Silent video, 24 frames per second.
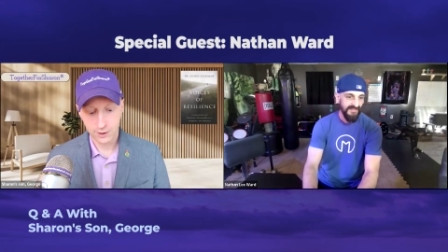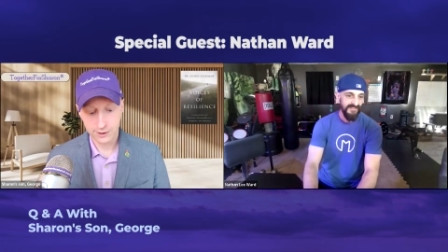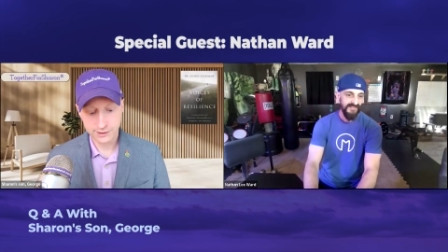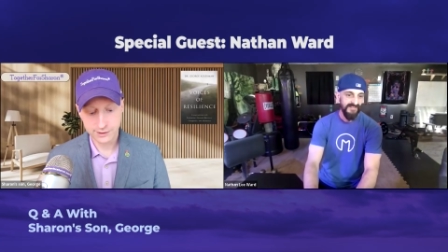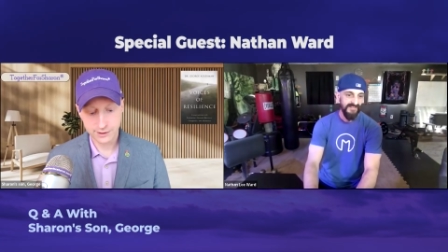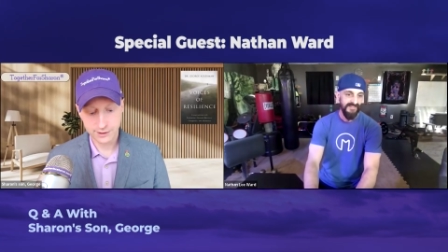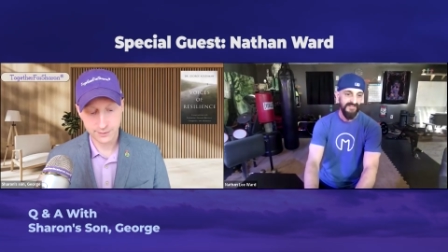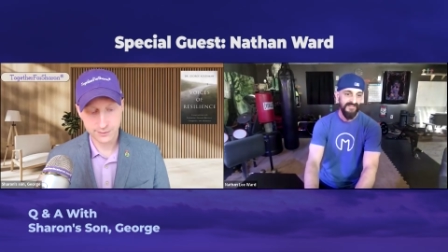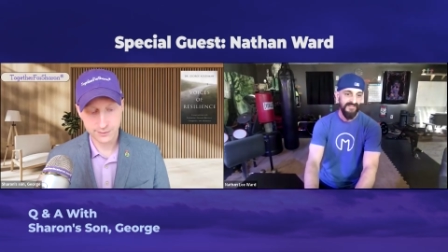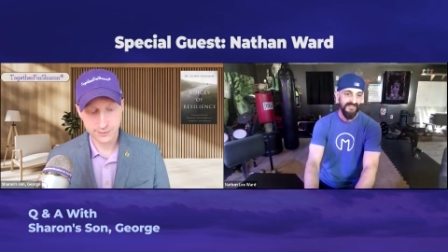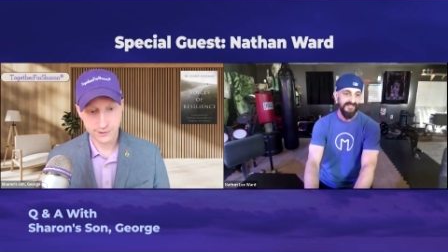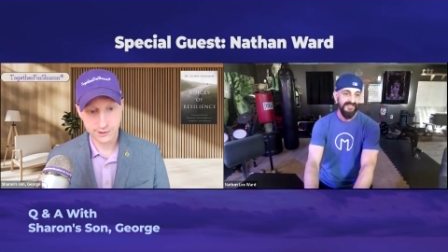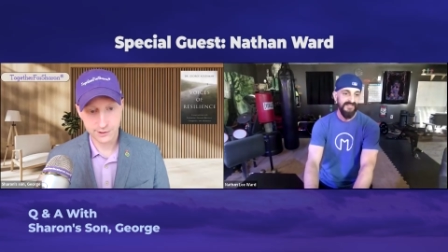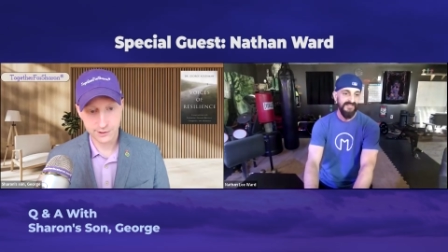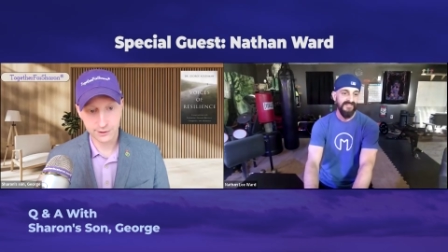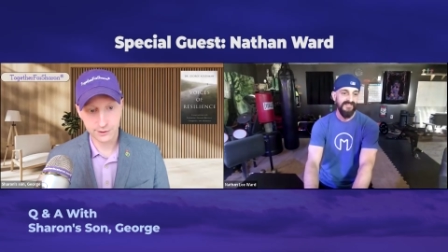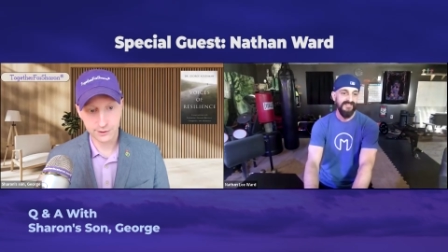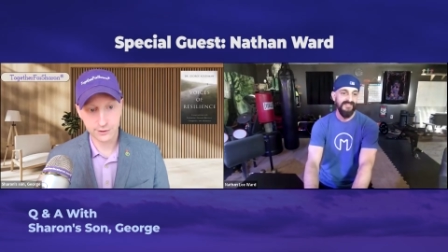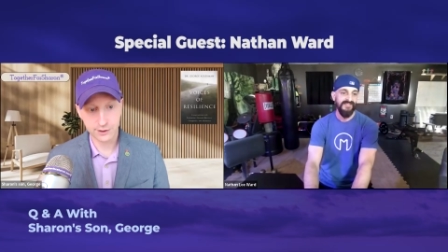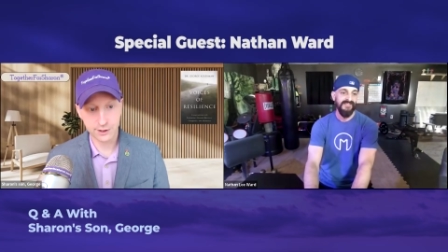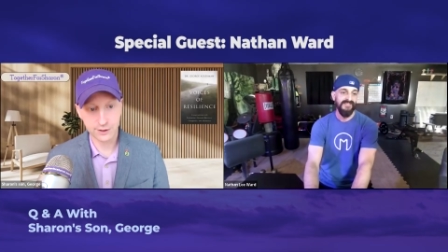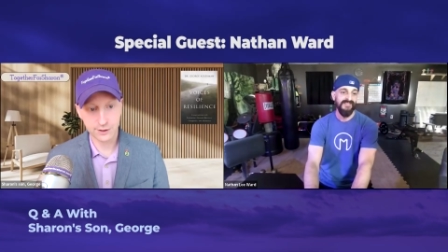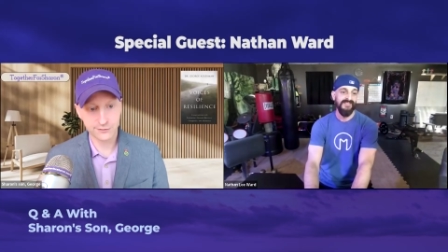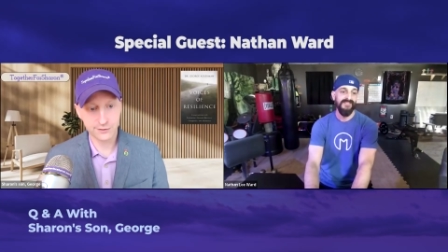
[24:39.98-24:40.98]
What tips could
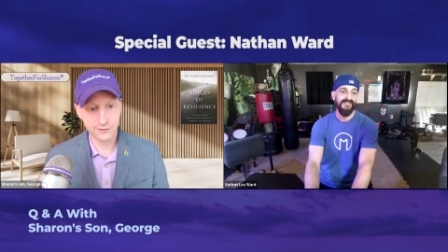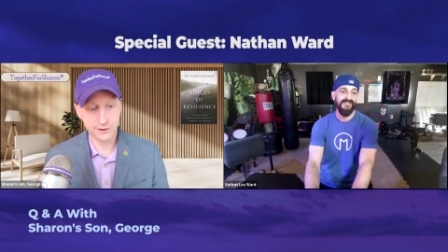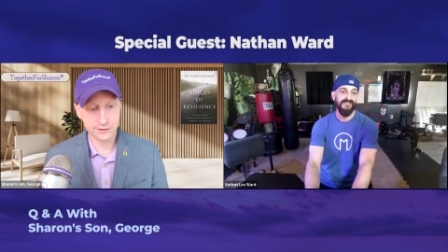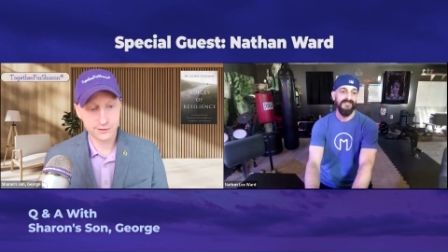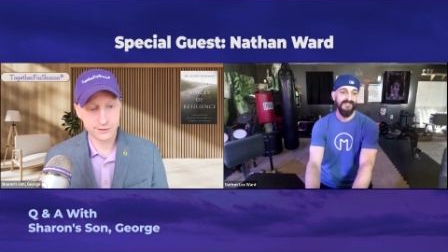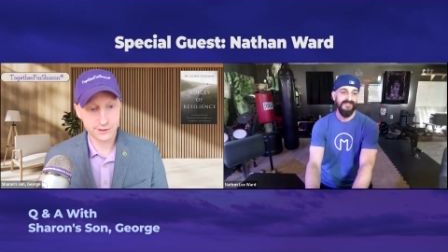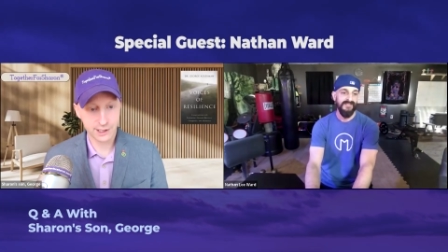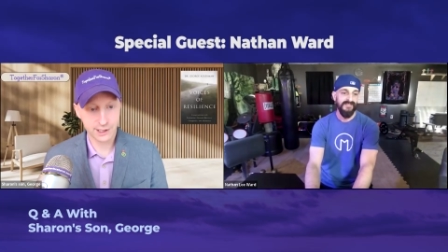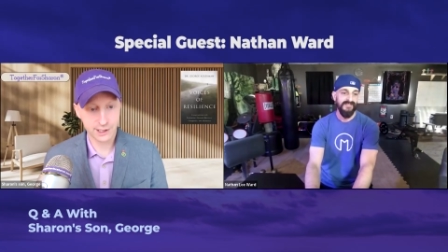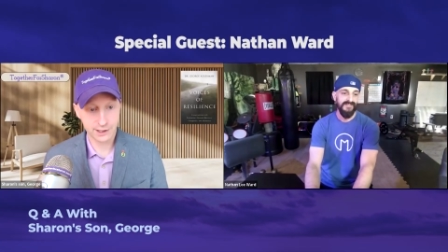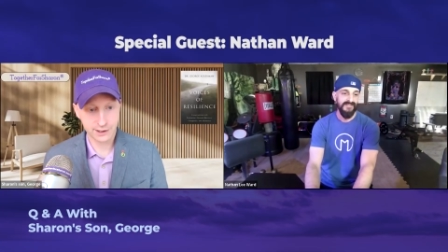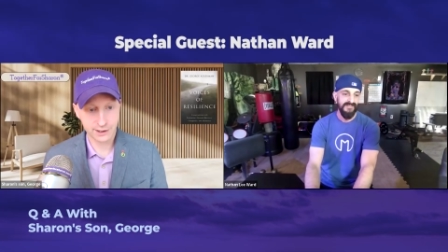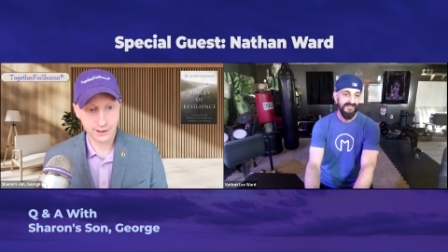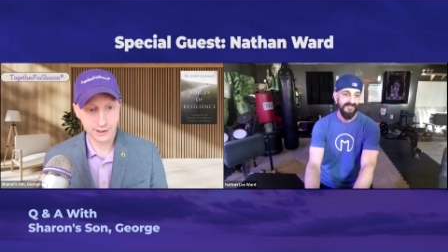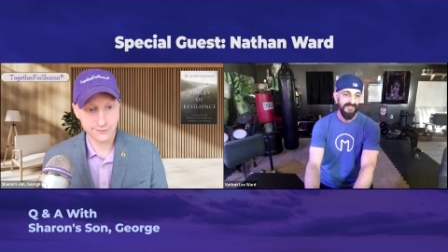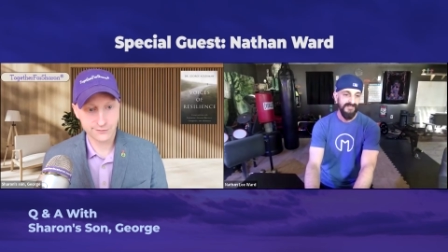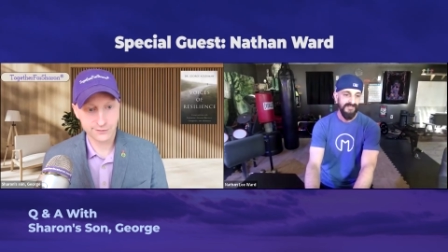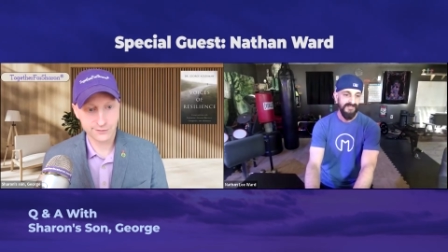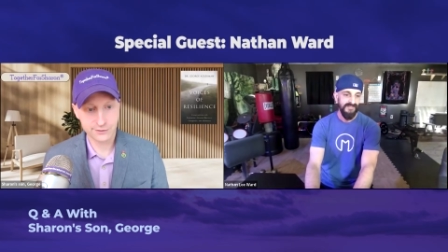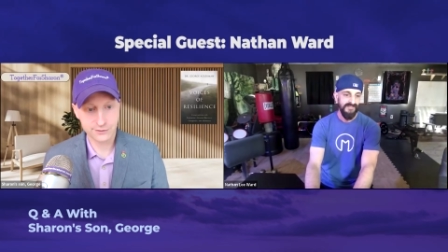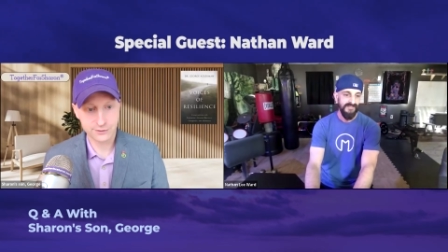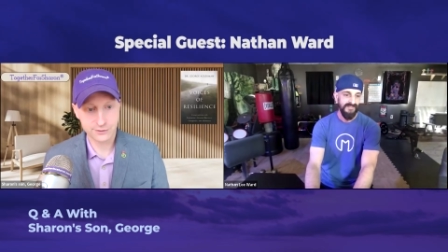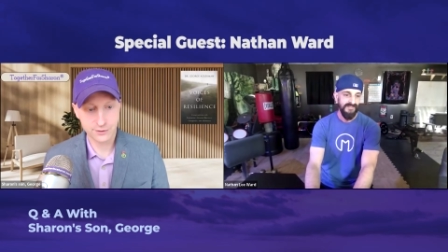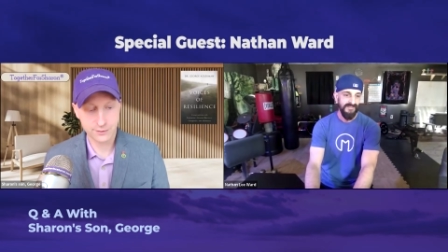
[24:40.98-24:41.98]
you give those
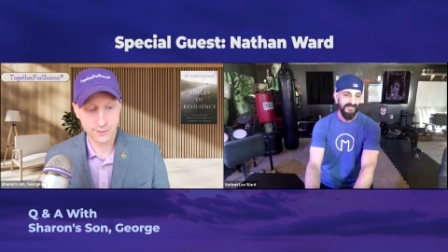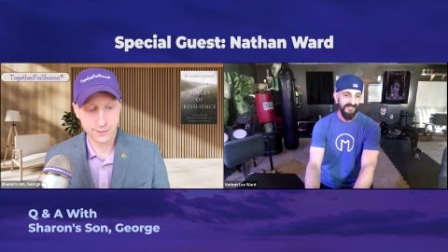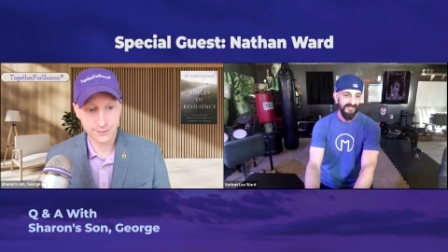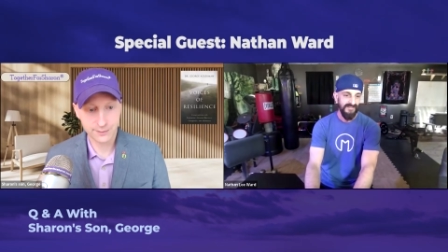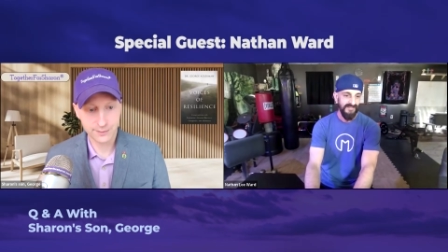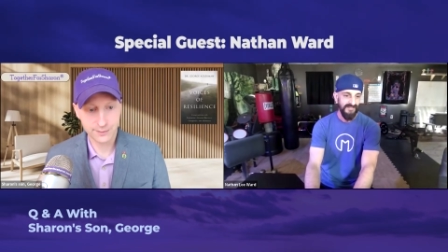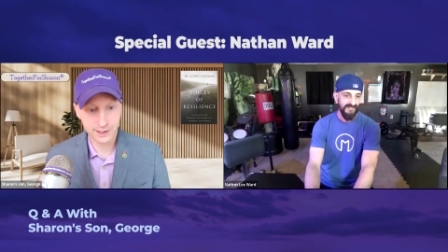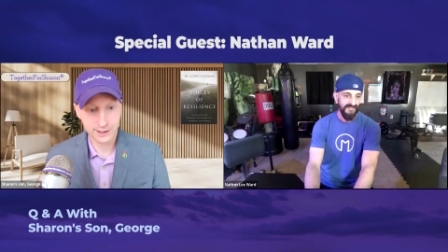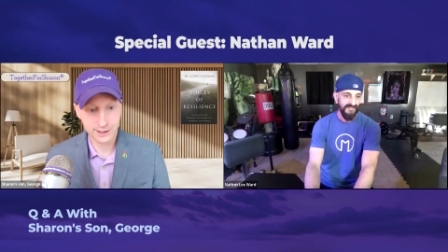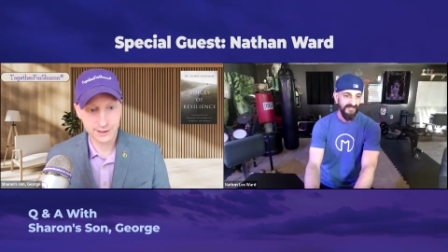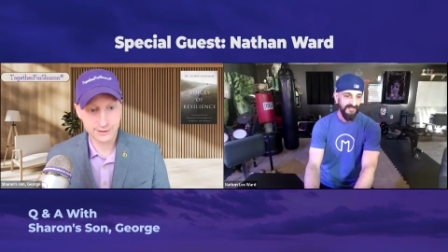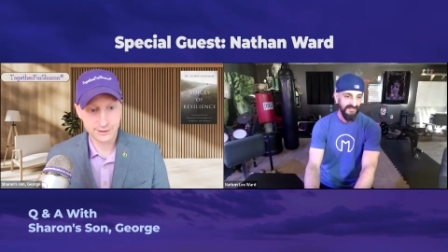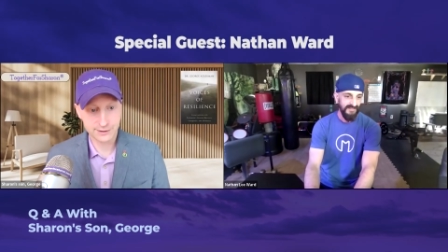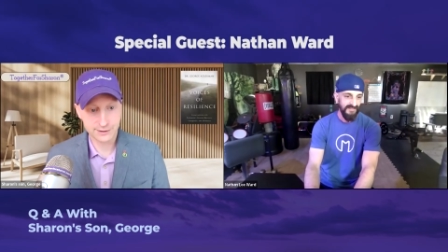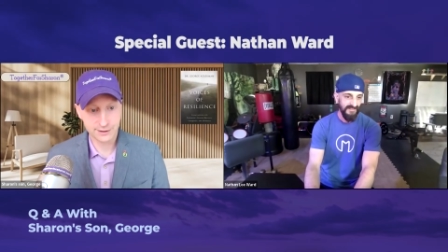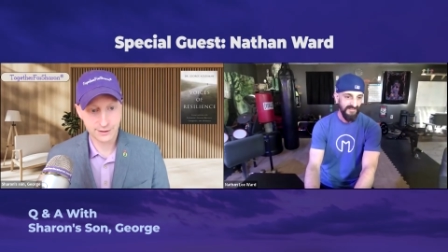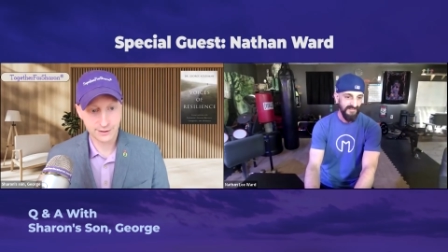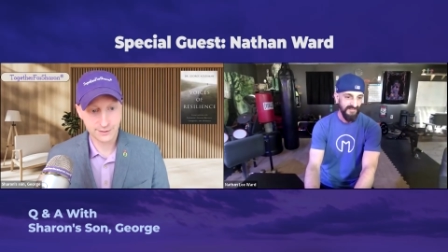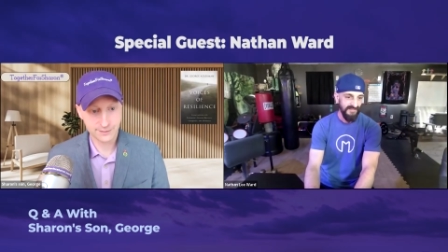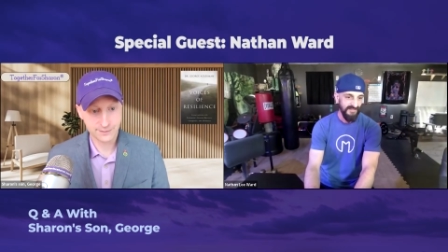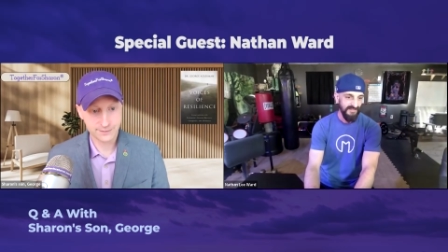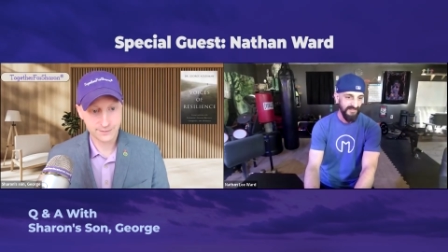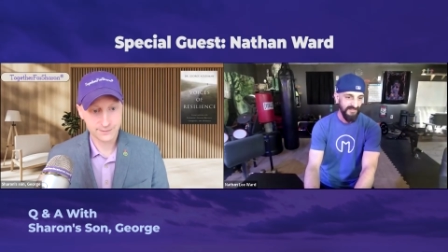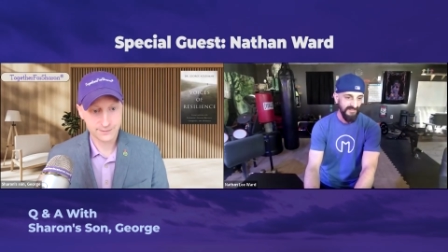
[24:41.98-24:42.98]
caregivers who might be
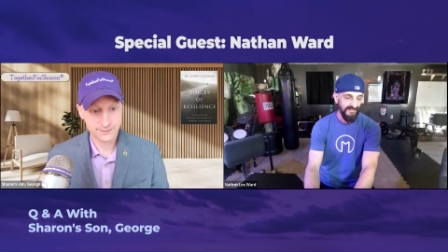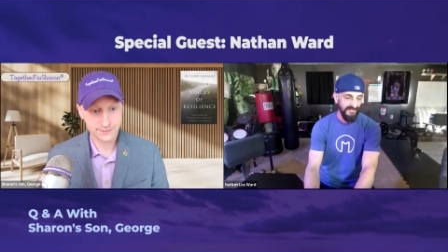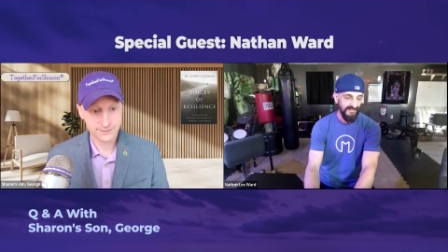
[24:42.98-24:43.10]
listening?